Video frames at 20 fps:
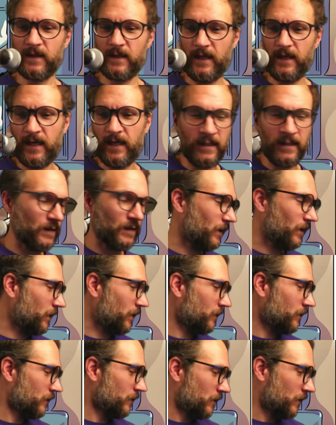And
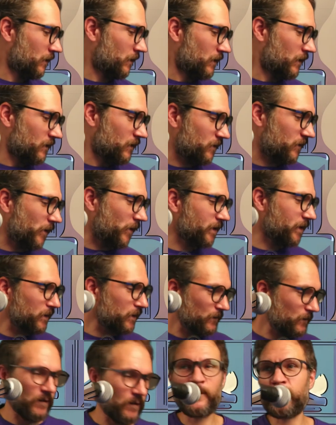uh, so at
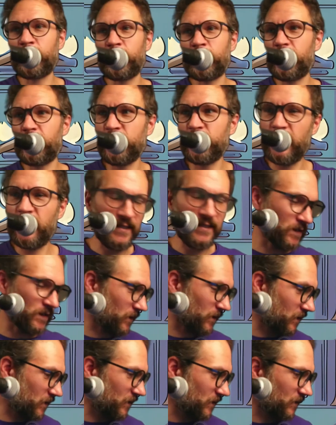least from from Melania,
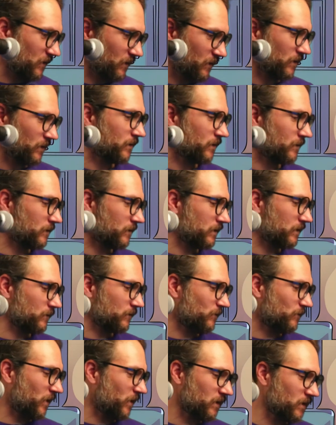this is gonna this
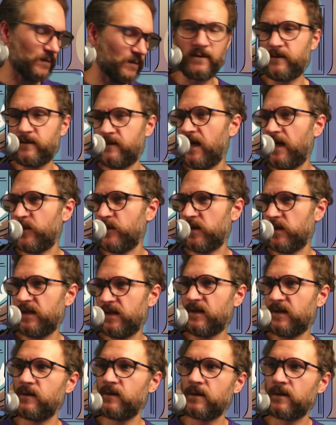reminds me of that. But let's.